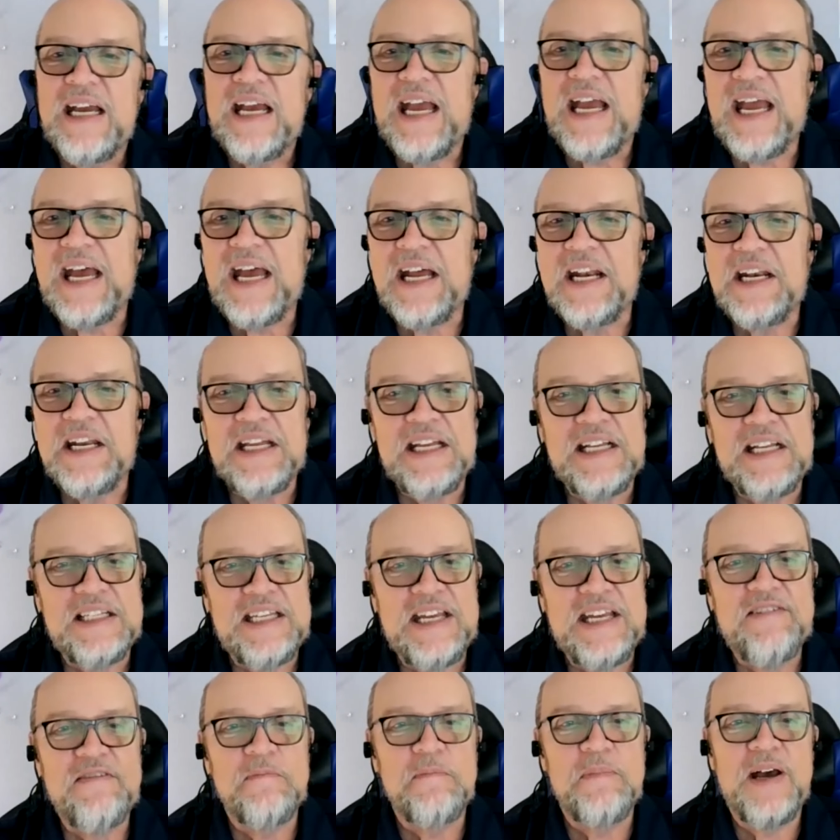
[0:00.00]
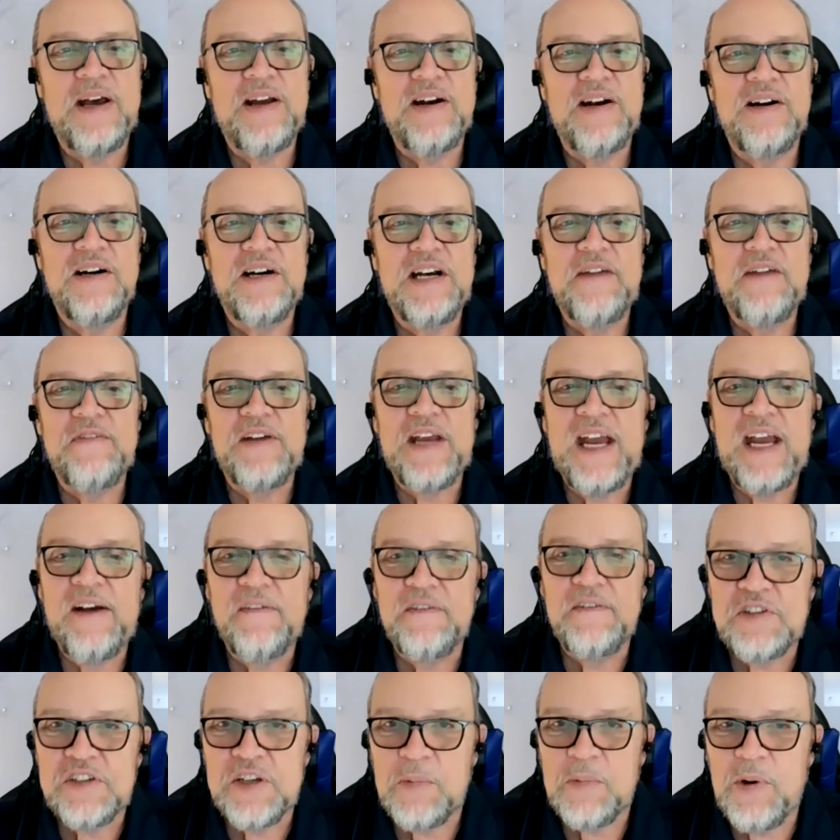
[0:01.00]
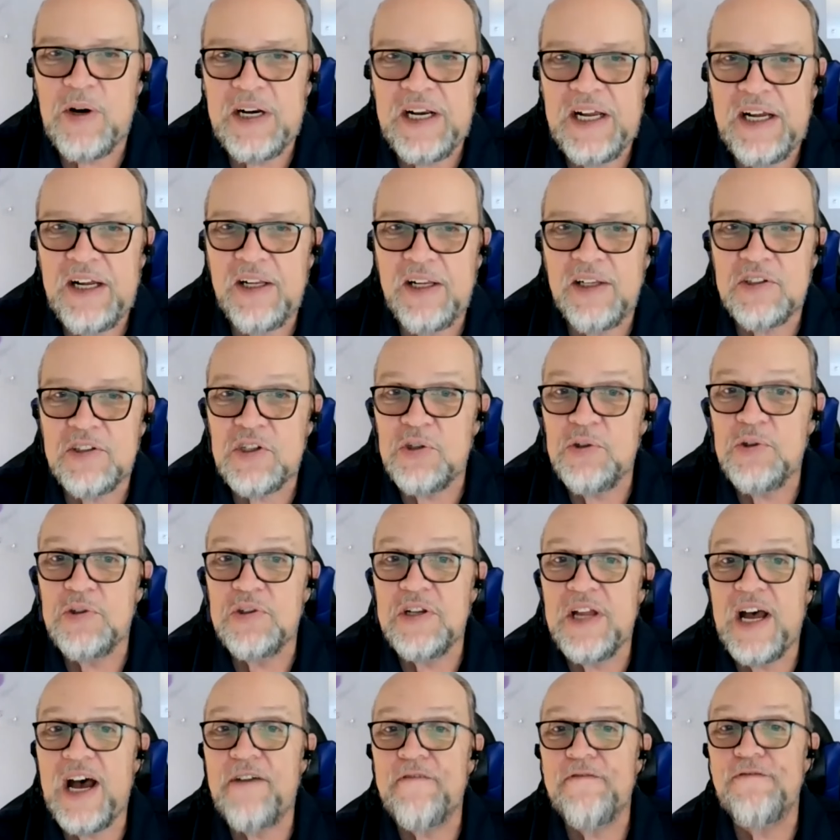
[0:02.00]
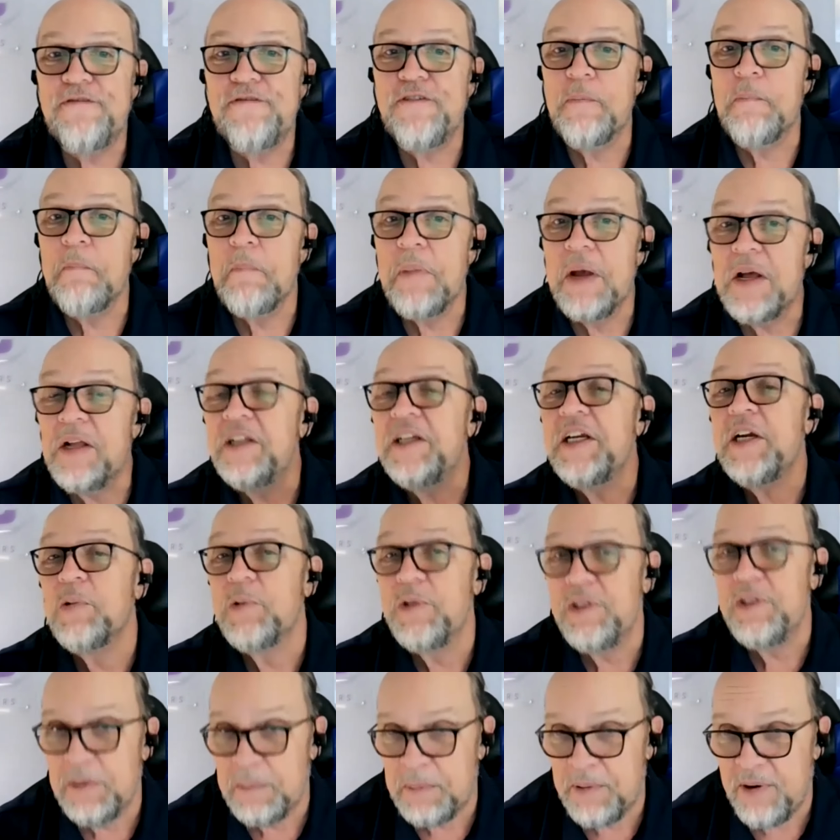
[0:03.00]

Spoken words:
And it's even better if you have someone else who's not familiar with the